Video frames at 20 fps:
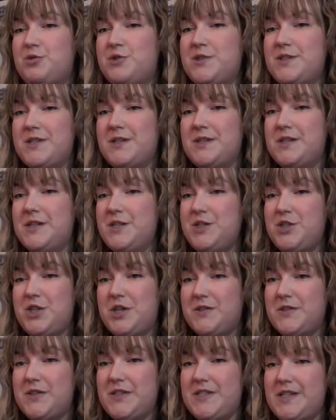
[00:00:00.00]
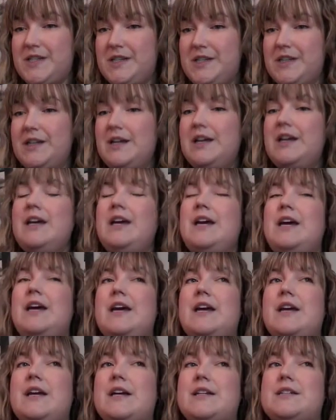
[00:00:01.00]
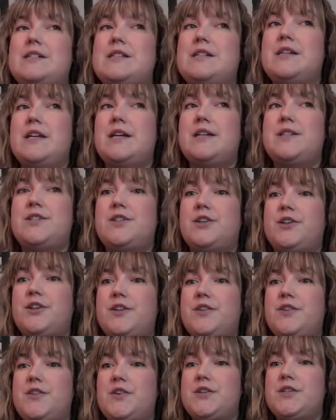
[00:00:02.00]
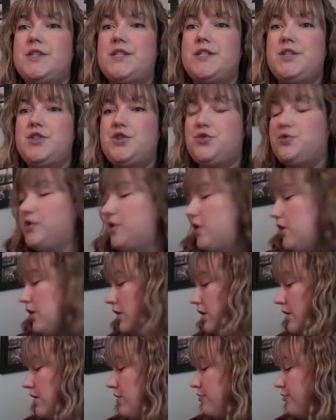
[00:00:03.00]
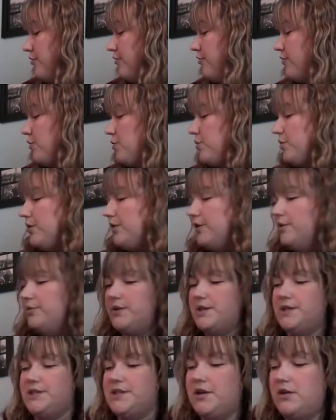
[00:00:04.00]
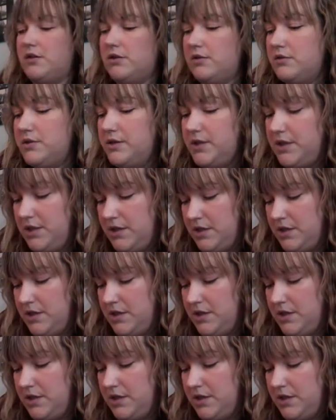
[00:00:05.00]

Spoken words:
Priscilla and Chelsea, and today started their stitch along for, what is it called?